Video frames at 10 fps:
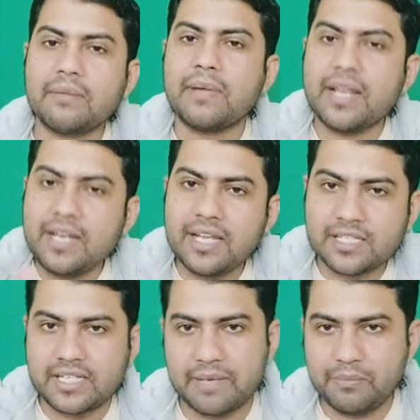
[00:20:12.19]
very less
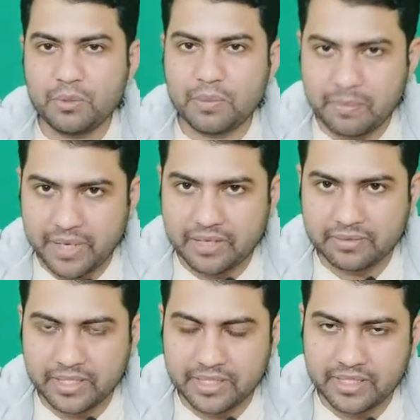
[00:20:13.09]
time to prepare for
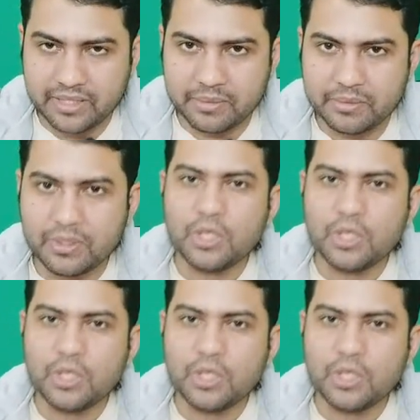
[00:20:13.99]
interview.